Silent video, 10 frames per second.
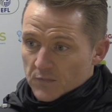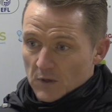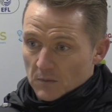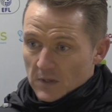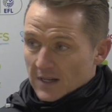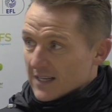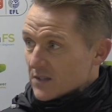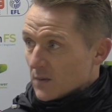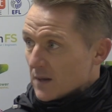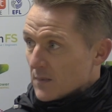probably the last
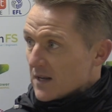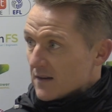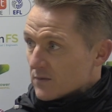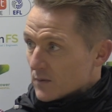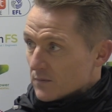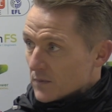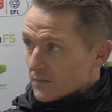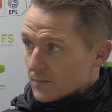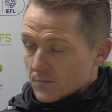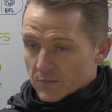20 minutes with
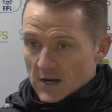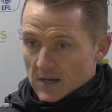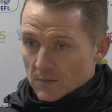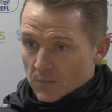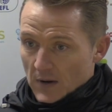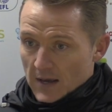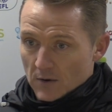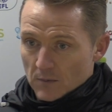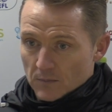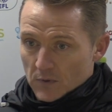breaking play
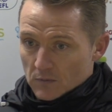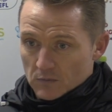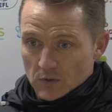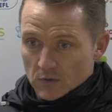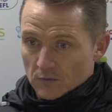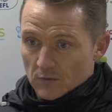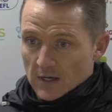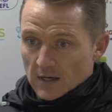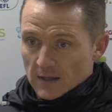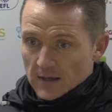up, couldn't
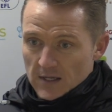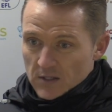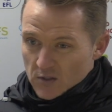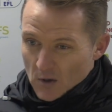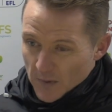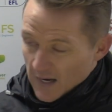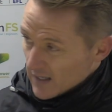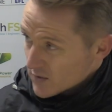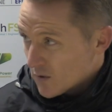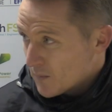really stop in
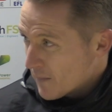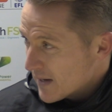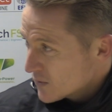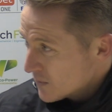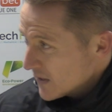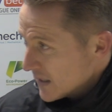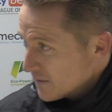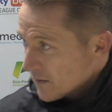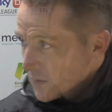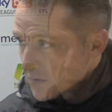any sort of momentum really
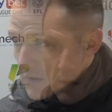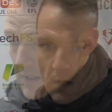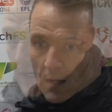from us.